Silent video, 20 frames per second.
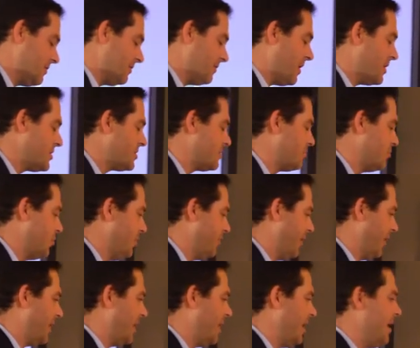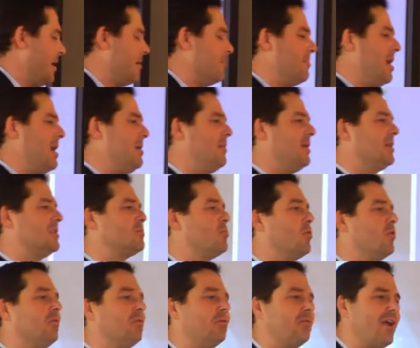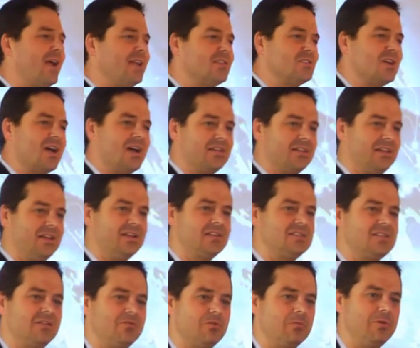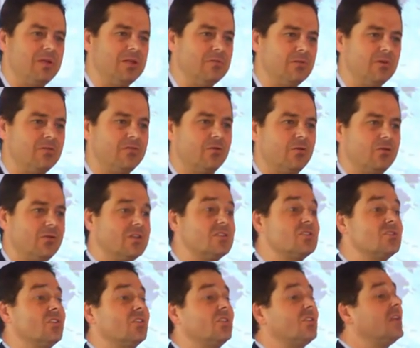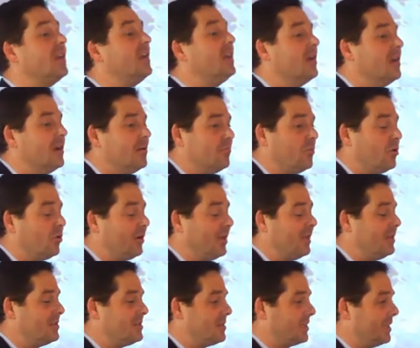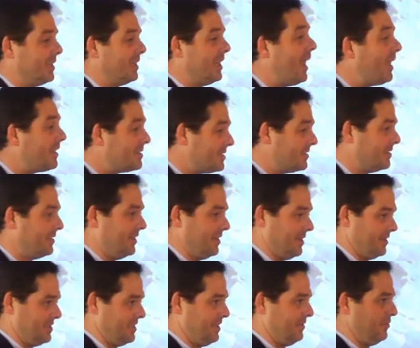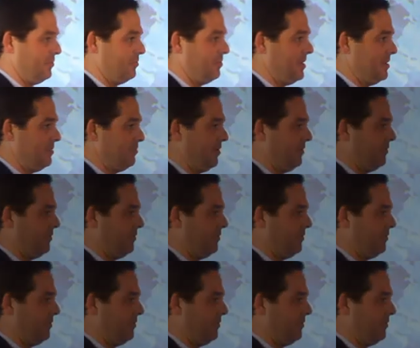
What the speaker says: and fast moving. Maybe it's more fragile than it's ever been before. It's certainly more interconnected than it's ever been